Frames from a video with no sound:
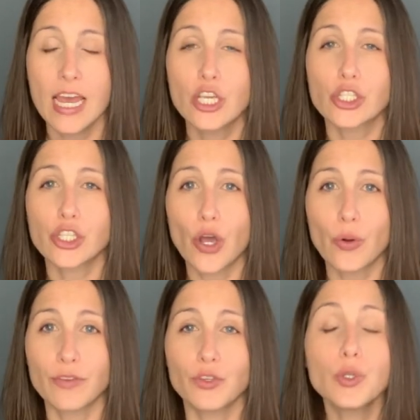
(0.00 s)
So
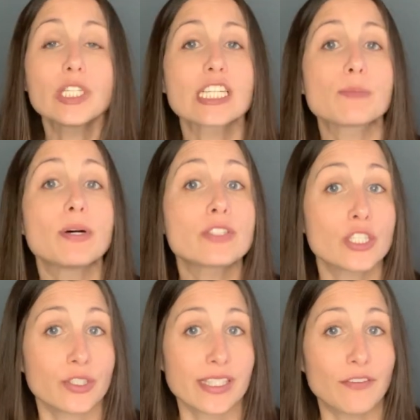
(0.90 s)
if you are exposing
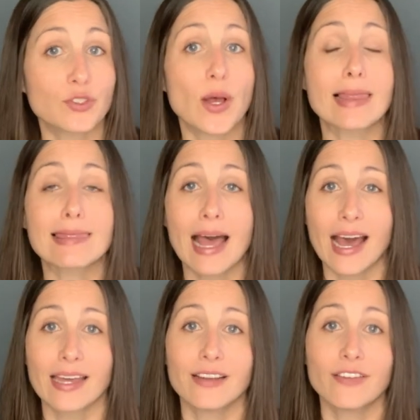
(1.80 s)
yourself to a
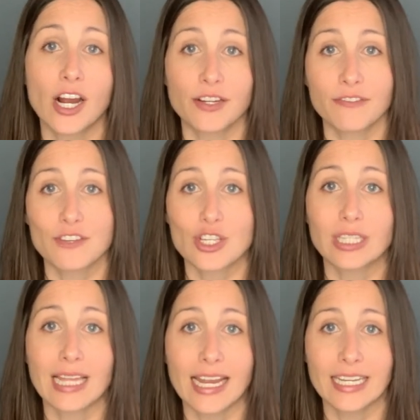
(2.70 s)
lot of artificial
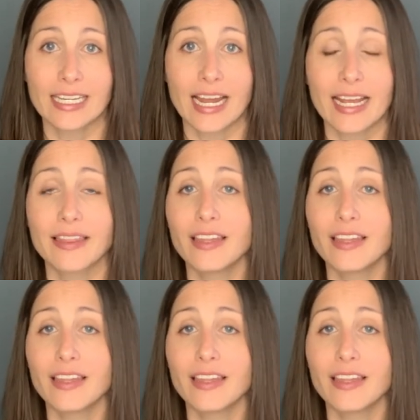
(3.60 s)
light at night,